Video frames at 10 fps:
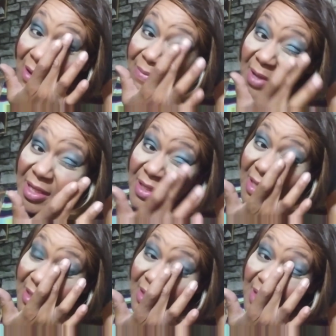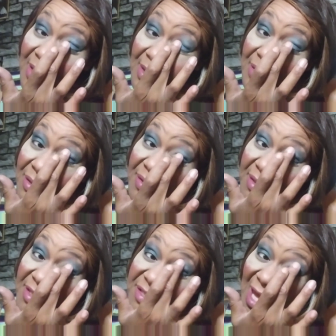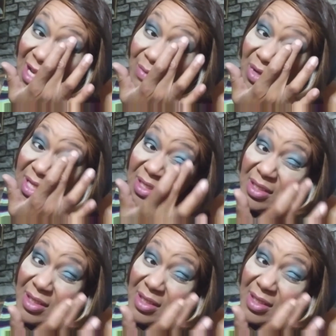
If I can get a, the Sally one,